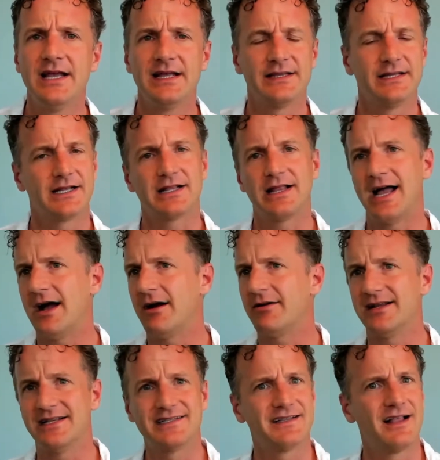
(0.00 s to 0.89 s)
the cloud
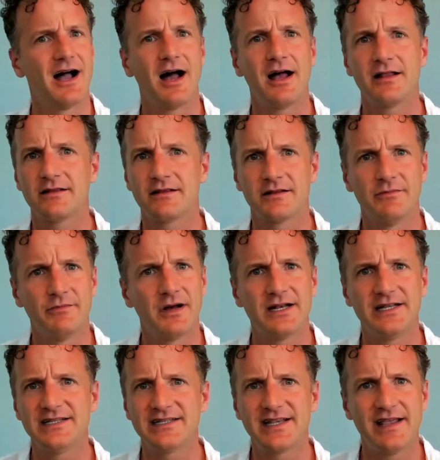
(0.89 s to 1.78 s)
is not the
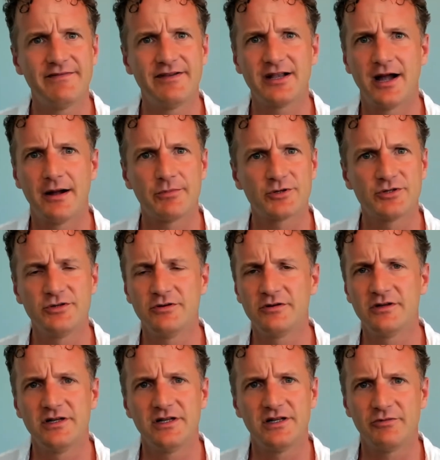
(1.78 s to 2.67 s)
money saving
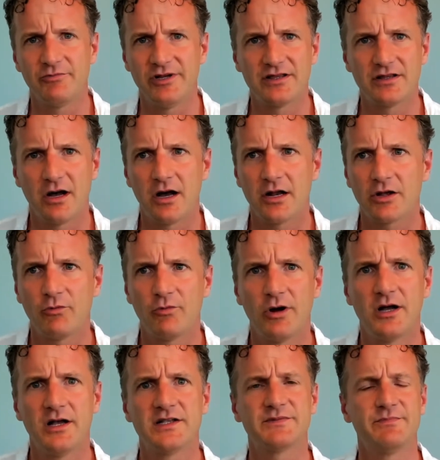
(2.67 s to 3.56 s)
opportunity that we thought it
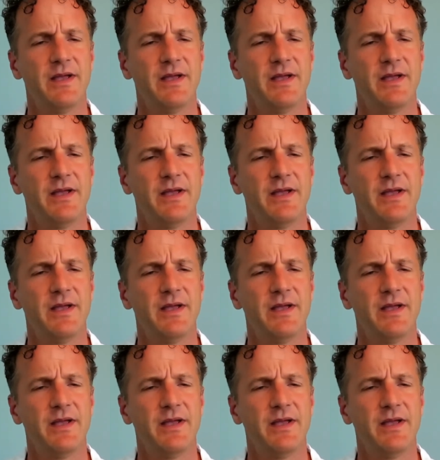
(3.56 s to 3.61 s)
was.